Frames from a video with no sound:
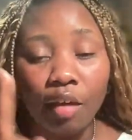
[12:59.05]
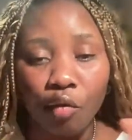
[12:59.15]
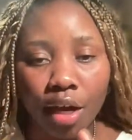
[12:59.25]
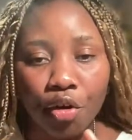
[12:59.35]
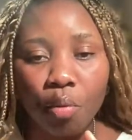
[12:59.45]

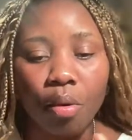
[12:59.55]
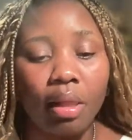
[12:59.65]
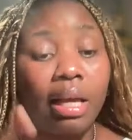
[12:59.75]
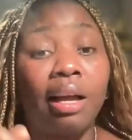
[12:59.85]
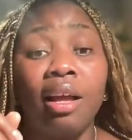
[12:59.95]
If you're a new
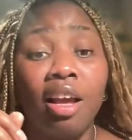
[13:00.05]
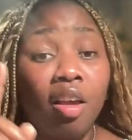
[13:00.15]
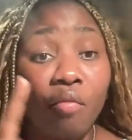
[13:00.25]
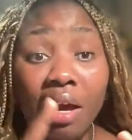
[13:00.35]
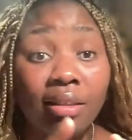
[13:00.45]
mother,
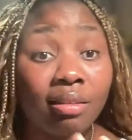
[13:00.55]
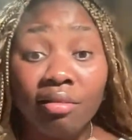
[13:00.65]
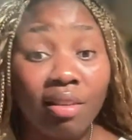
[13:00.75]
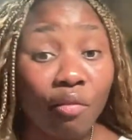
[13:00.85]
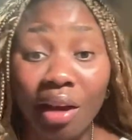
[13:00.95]
if
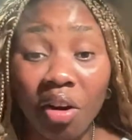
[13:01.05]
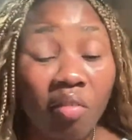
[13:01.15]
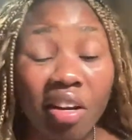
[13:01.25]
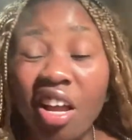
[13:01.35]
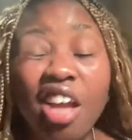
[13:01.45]
you're not
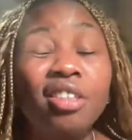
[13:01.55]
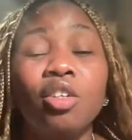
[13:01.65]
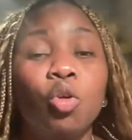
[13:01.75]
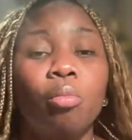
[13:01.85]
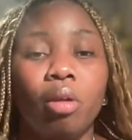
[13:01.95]
even
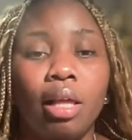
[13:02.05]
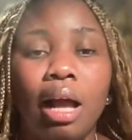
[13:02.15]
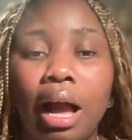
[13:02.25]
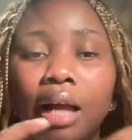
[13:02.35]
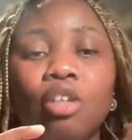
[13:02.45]
a new
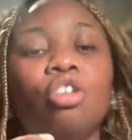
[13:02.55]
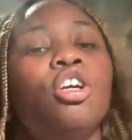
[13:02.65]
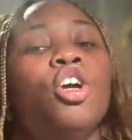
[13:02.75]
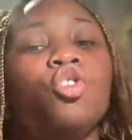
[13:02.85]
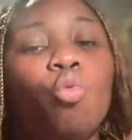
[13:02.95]
mother and
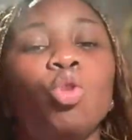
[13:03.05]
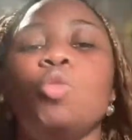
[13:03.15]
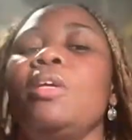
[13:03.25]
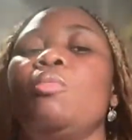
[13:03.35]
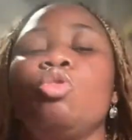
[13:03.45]
you want
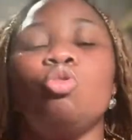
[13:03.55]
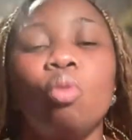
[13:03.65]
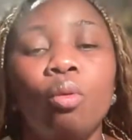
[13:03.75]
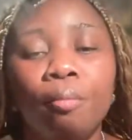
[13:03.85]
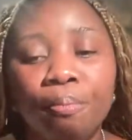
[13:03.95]
to be able
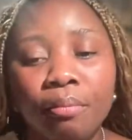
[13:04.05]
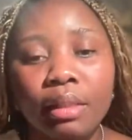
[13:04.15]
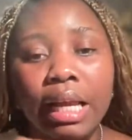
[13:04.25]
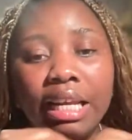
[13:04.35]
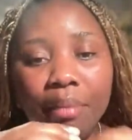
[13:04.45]
to
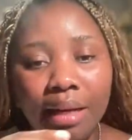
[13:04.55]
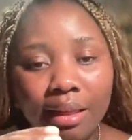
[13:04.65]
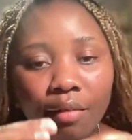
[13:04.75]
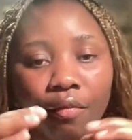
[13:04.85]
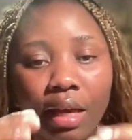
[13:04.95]

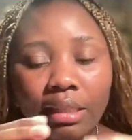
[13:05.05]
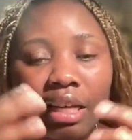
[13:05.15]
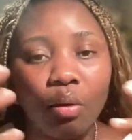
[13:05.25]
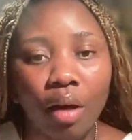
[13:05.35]
eliminate the fears and